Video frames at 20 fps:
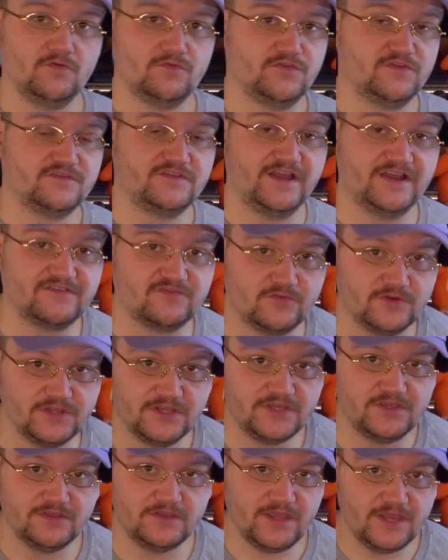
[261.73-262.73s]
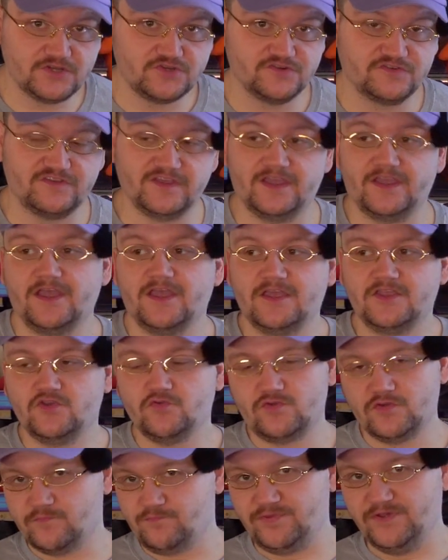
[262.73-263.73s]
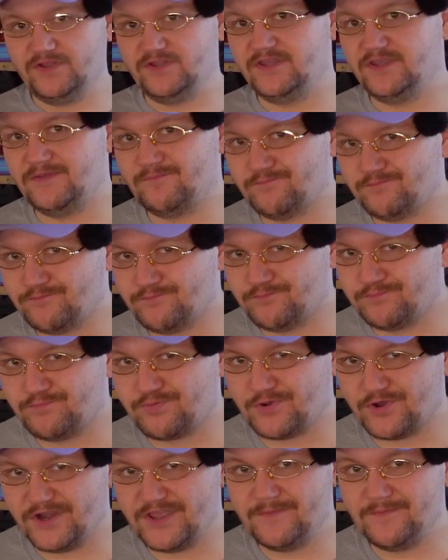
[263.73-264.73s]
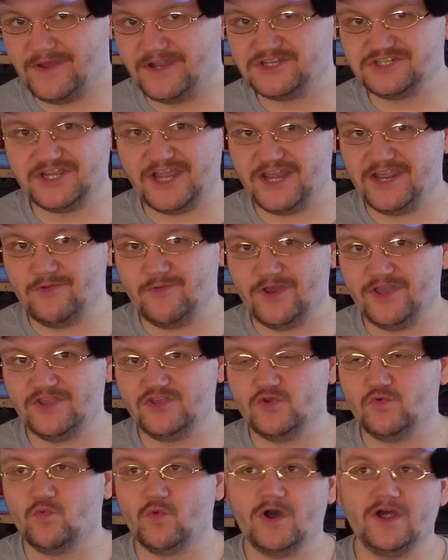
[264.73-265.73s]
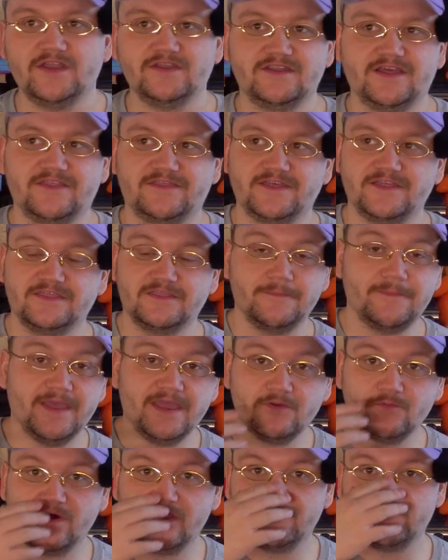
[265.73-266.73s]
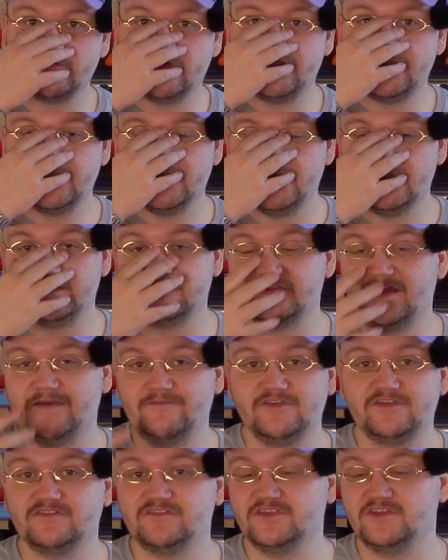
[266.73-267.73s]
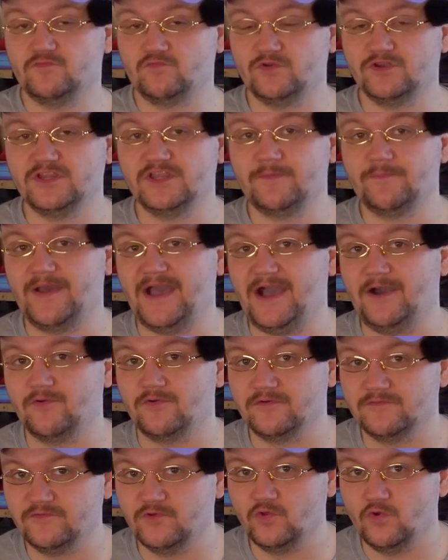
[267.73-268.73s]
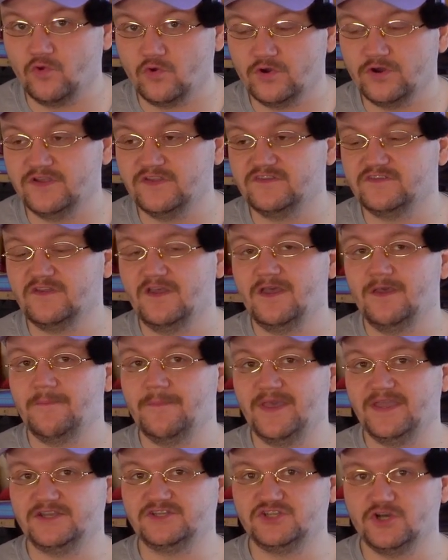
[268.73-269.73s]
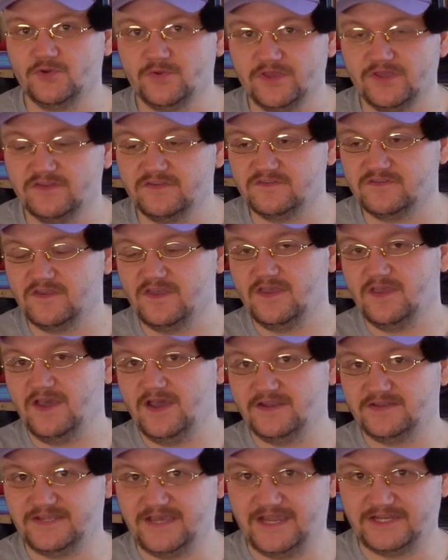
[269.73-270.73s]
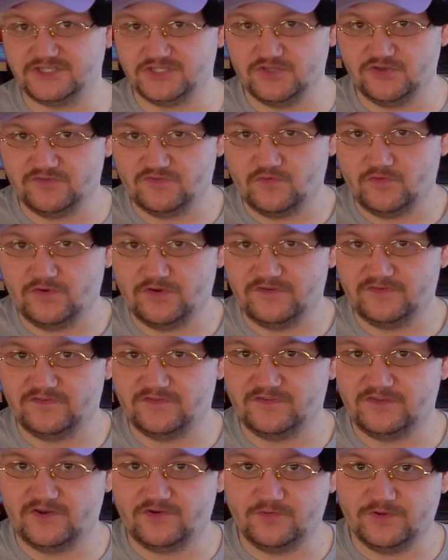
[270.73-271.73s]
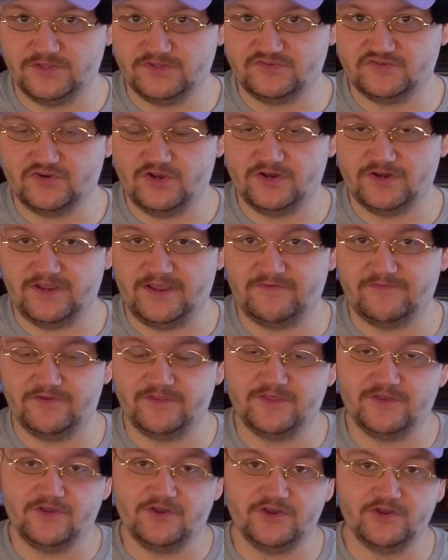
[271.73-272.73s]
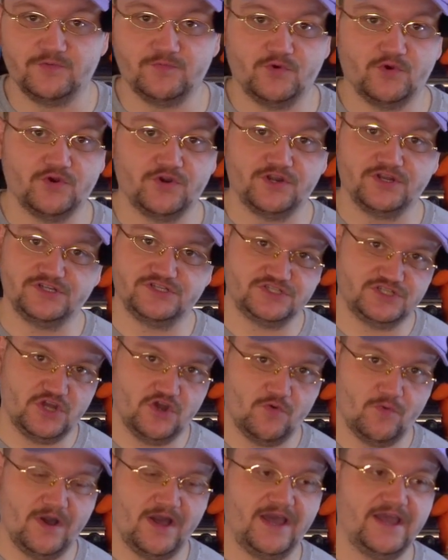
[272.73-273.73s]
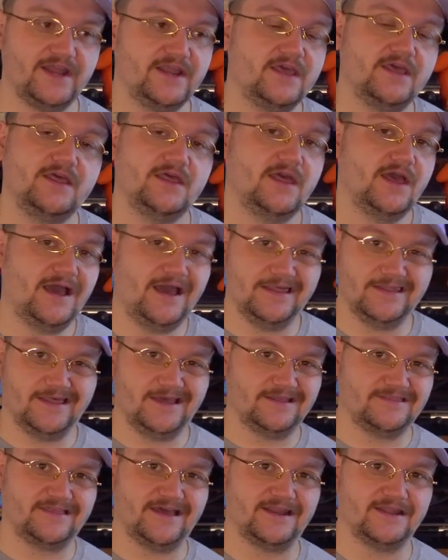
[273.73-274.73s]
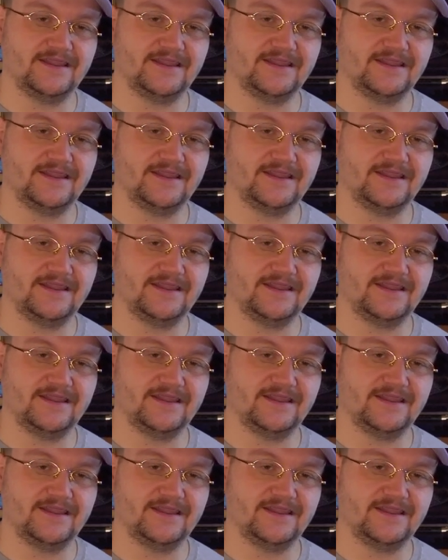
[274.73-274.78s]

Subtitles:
this deck's really interesting. You could build it pretty much any way you want. I think the main way of running it is obviously really powerful auras, make tokens, attach those auras that are really strong to everything on your board, and just go wide. I like that a